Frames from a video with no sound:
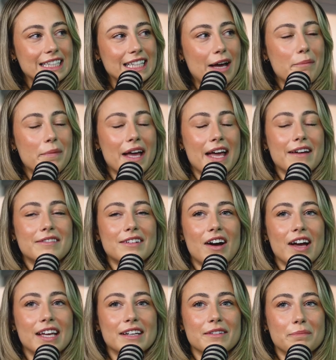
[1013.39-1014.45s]
Yeah, but if
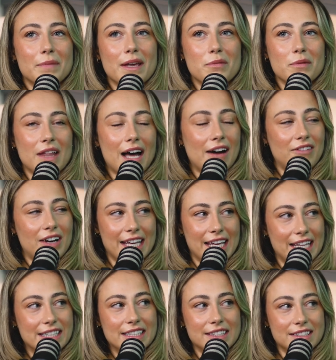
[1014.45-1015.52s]
like people that have like
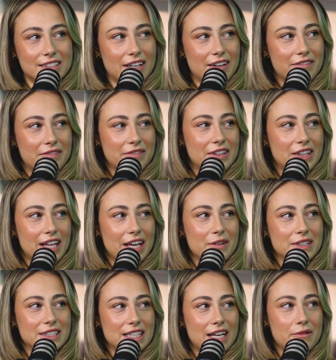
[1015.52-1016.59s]
kids and stuff, they
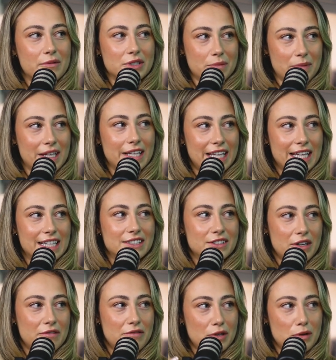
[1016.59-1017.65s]
always say, would you pick your kids
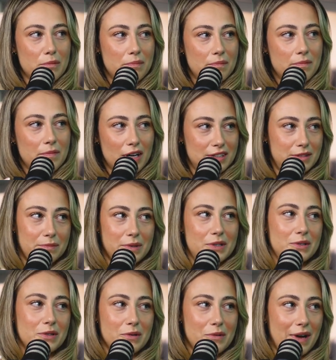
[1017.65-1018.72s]
over your
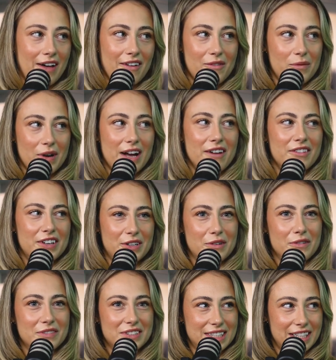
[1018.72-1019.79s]
husband or whatever? And
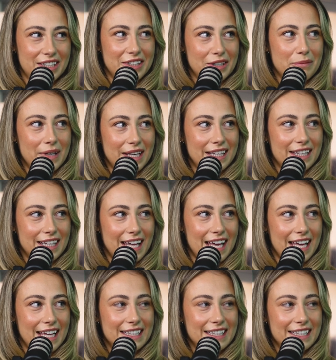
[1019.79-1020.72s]
obviously you're going to pick your kids.